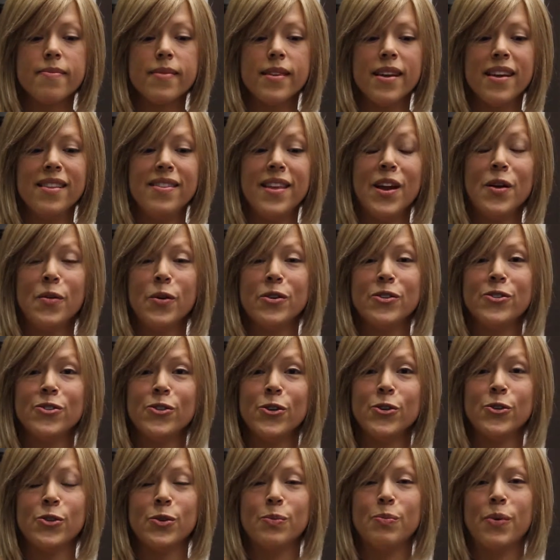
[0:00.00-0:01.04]
And they were
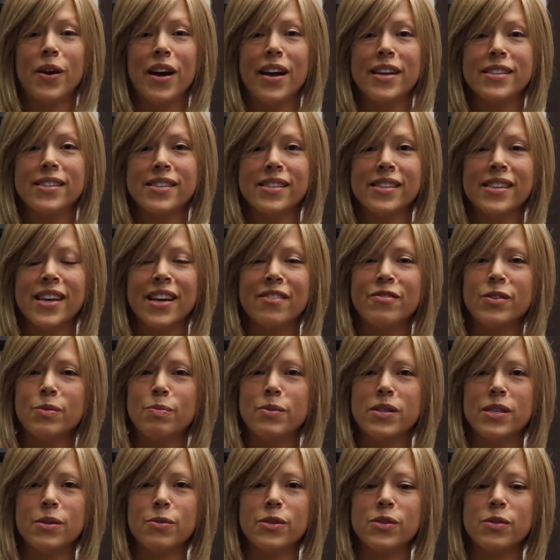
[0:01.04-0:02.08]
so surprised. I think
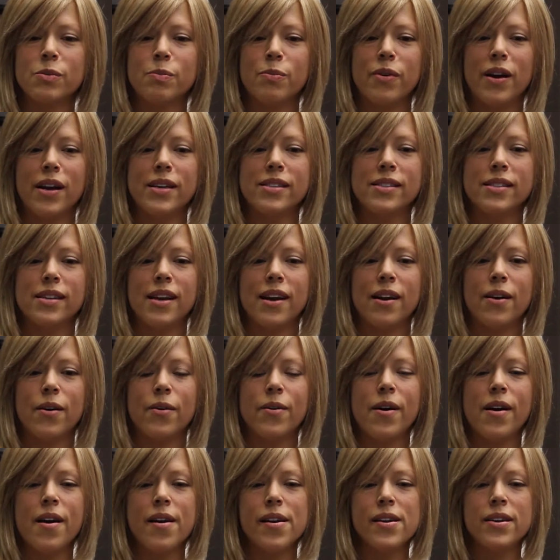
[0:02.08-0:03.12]
everybody was surprised at how
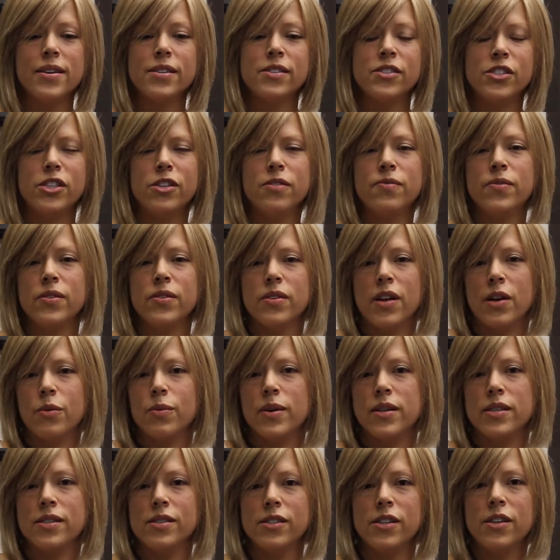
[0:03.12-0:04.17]
cheerful I
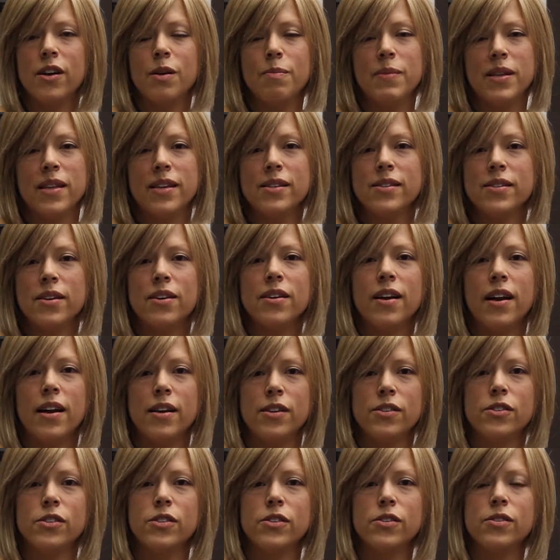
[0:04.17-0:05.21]
was. That's all
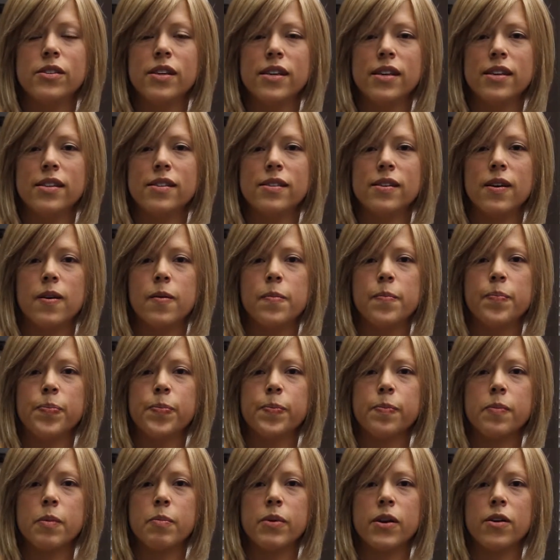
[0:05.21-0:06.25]
attitude, and
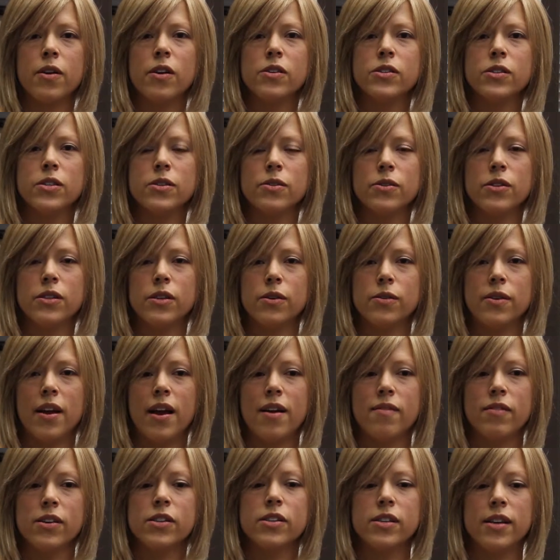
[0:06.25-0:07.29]
but it also, if you don't
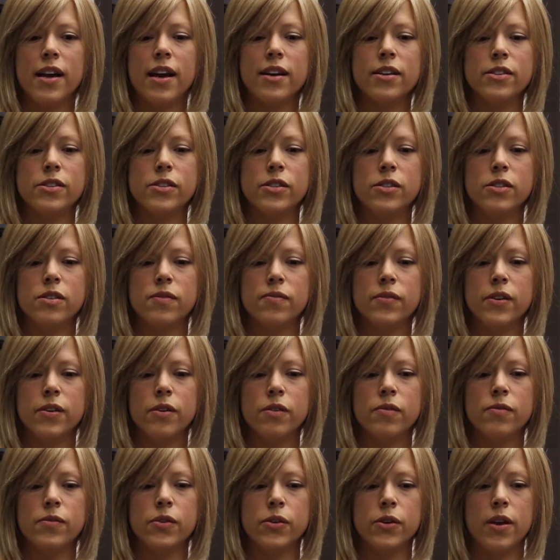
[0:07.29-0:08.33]
have a good attitude, if you don't
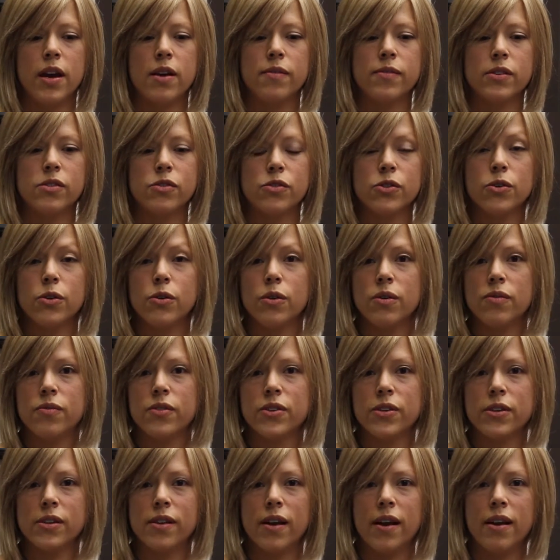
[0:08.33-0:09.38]
feel you have control over
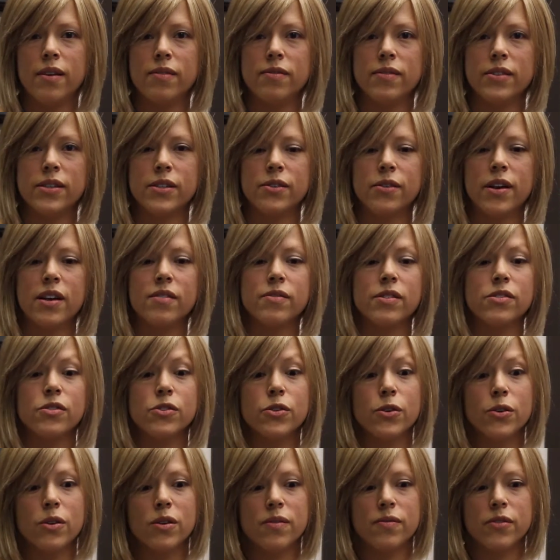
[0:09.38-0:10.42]
your life, you don't have
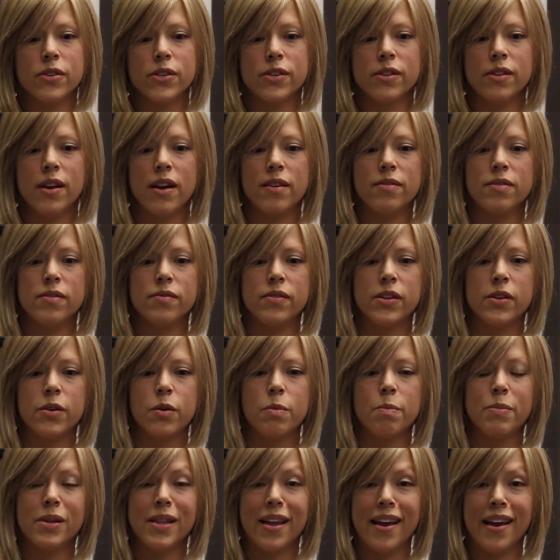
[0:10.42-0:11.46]
control over your life if you don't
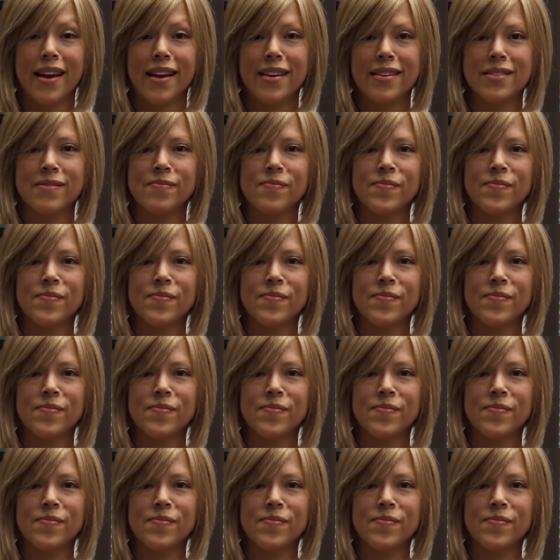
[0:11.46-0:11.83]
plan.